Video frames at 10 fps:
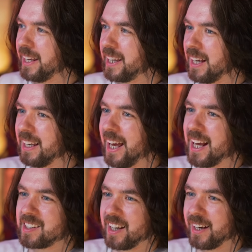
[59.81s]
like
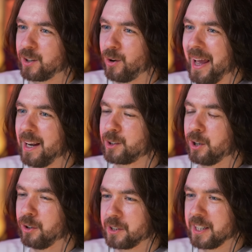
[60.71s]
Alaska and go elk
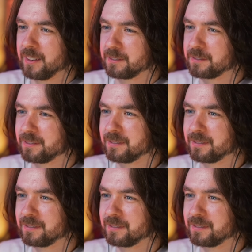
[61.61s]
hunting